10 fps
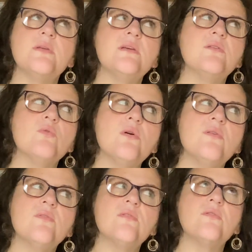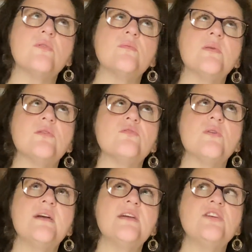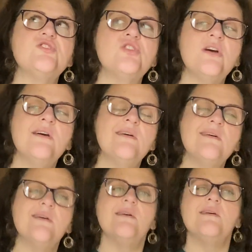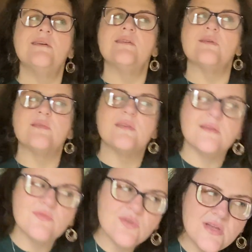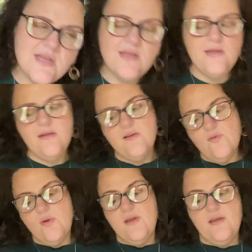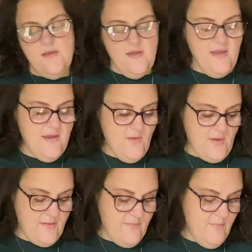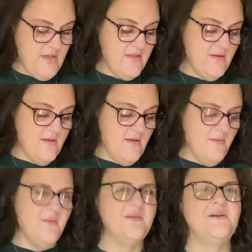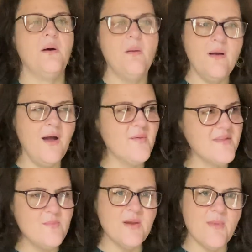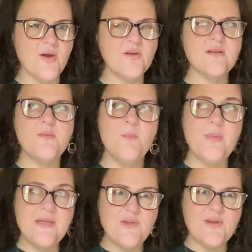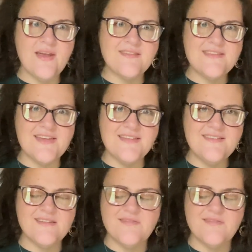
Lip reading: be gross, don't be underage, don't say free and giveaway. Anyways, be in the I want to say be American. Be in the United States.